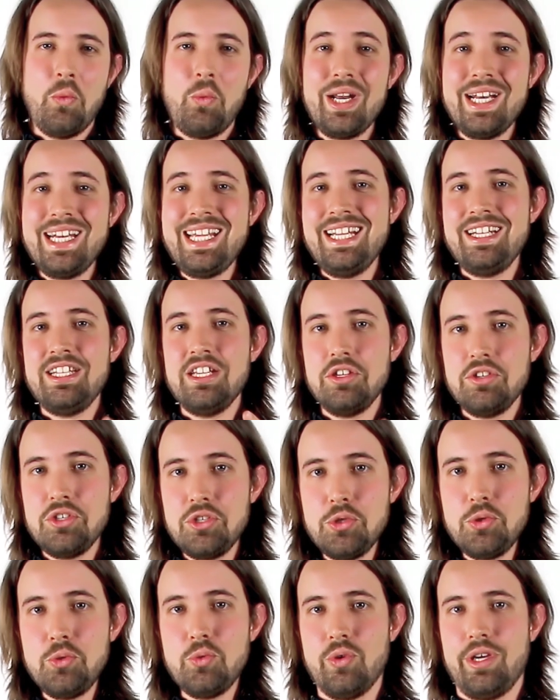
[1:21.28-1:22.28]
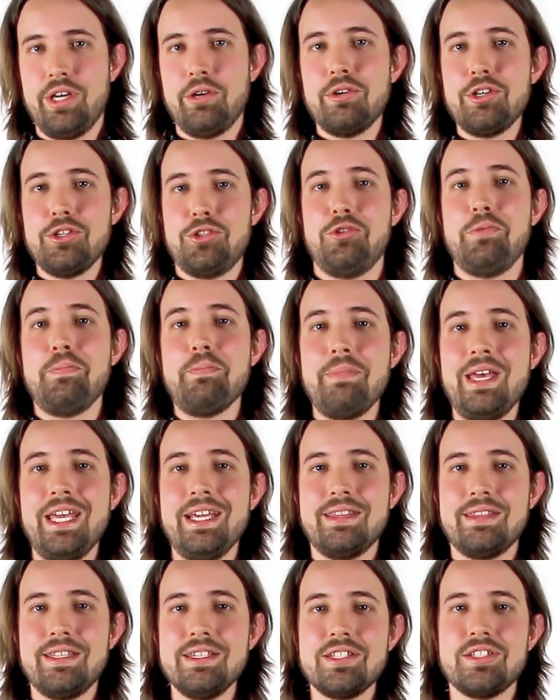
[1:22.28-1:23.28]
We need you in order to
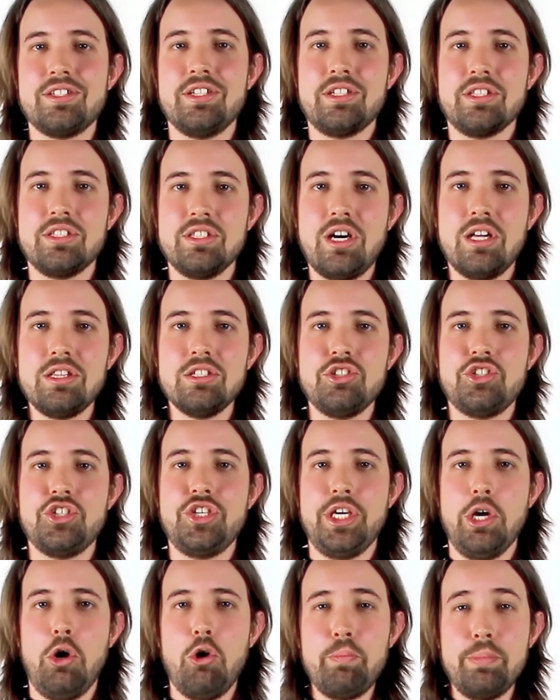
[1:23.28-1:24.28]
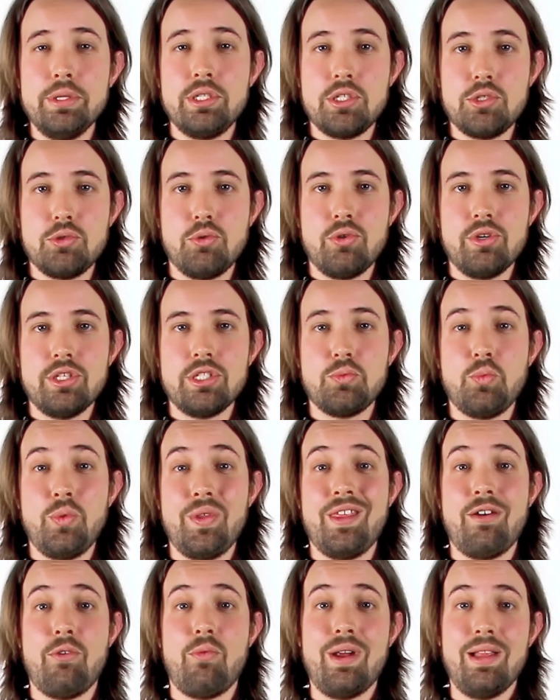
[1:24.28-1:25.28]
make this technology open source
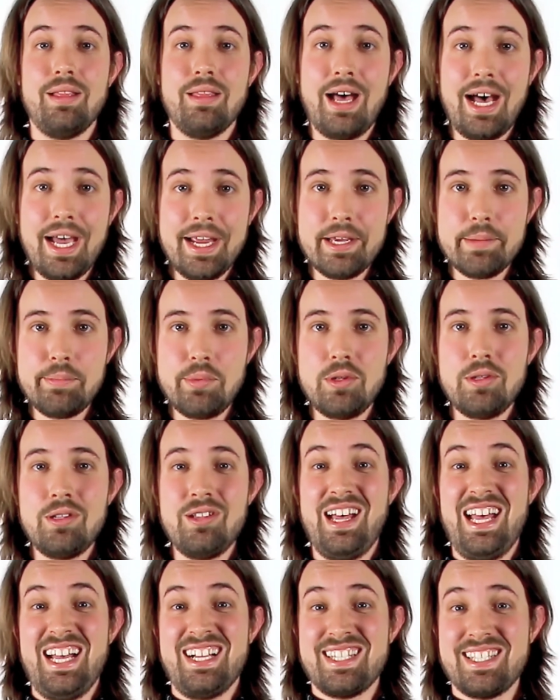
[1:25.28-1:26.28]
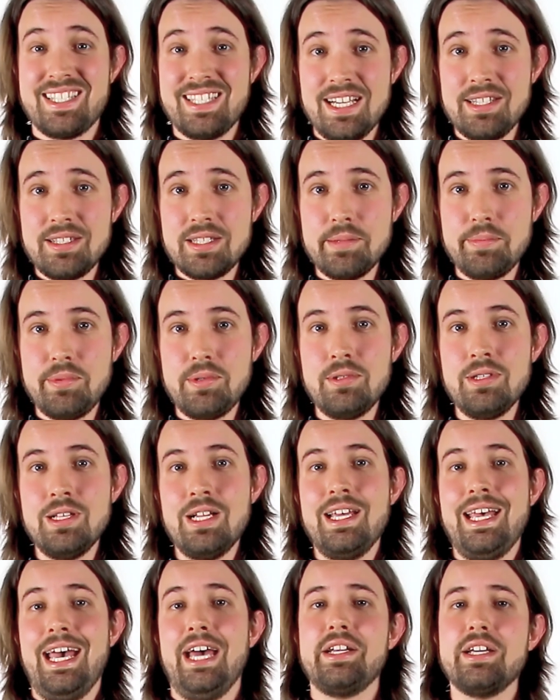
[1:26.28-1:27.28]
with a reliable, accessible,
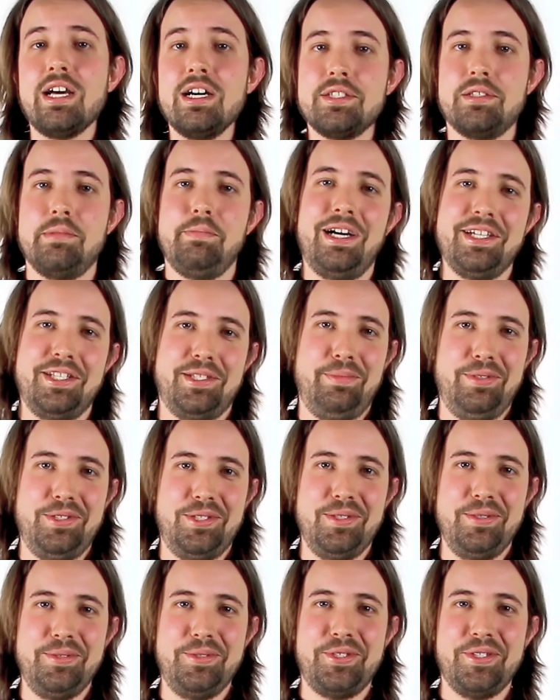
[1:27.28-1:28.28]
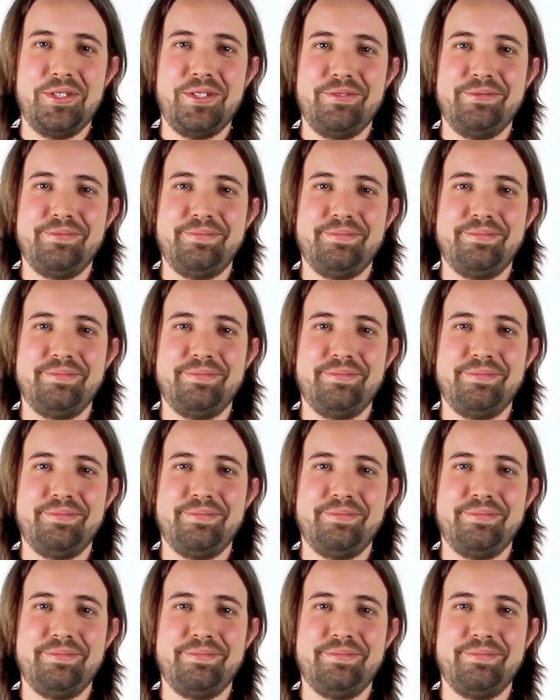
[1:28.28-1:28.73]
and customizable solution.